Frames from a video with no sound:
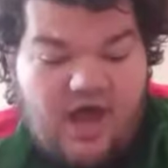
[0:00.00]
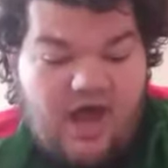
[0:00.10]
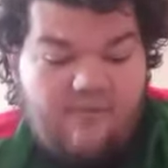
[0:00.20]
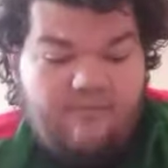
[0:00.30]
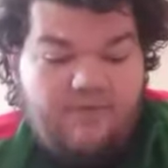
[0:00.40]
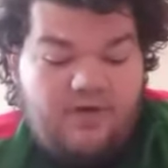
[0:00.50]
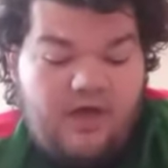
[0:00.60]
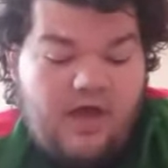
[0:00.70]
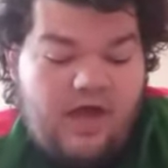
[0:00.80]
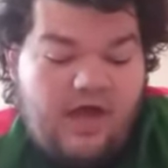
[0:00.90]
Um,
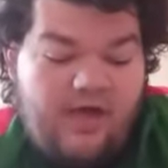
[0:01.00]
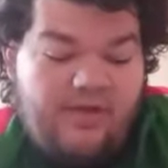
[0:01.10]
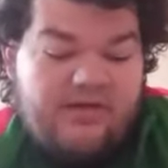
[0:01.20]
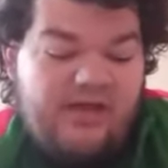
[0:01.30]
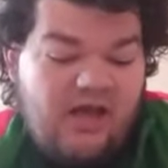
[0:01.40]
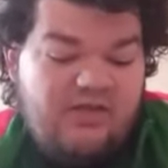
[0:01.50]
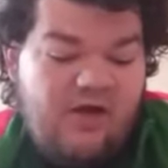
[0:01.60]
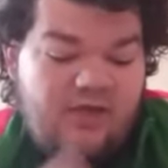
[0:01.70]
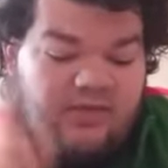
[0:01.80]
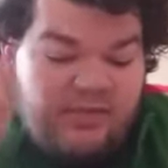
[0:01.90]
there's also
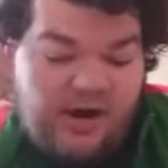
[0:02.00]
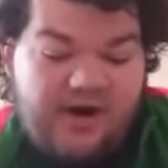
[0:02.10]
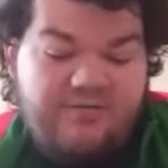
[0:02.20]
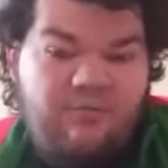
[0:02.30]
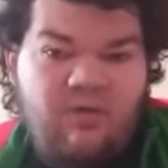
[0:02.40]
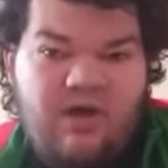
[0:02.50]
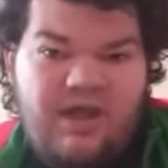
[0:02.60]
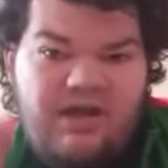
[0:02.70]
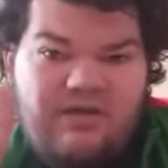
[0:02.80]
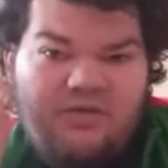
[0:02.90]
a third
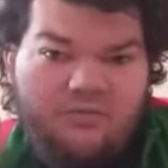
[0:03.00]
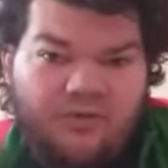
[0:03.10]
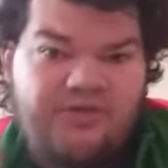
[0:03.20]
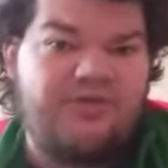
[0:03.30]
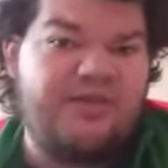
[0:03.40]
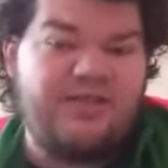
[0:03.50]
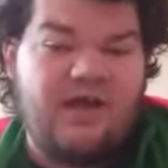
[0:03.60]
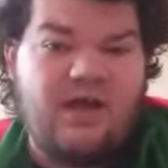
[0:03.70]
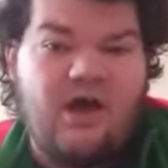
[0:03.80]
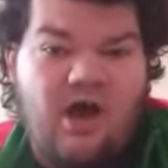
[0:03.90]
one where
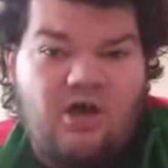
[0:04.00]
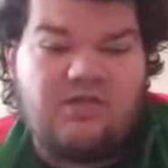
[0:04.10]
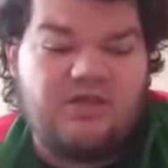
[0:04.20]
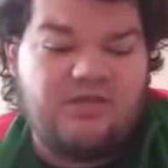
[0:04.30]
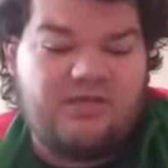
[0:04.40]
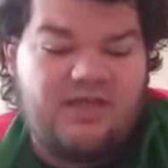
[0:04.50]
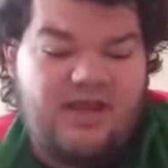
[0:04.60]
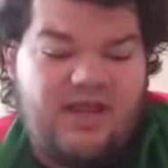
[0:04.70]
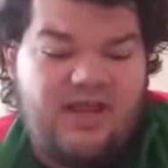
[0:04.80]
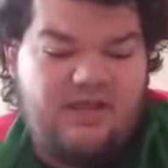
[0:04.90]
she's also
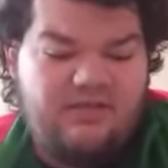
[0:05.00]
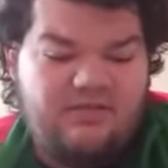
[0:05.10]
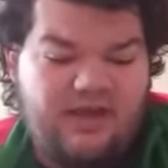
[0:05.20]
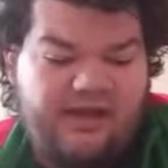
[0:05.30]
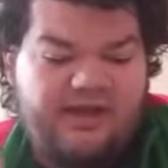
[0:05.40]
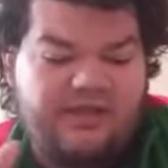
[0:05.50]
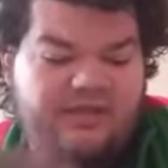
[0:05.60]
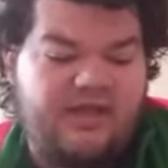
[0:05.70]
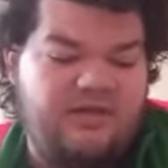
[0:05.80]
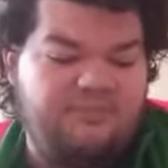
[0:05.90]
sitting, like in the
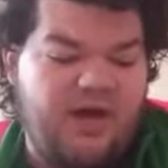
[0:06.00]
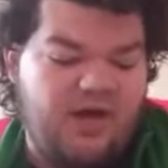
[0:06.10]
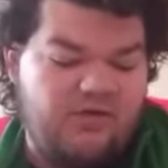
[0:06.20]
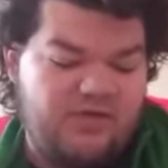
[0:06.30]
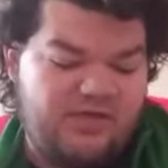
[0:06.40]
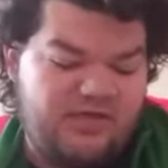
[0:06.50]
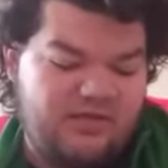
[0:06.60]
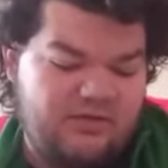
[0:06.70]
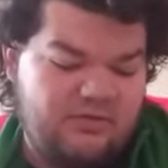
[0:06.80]
sitting pose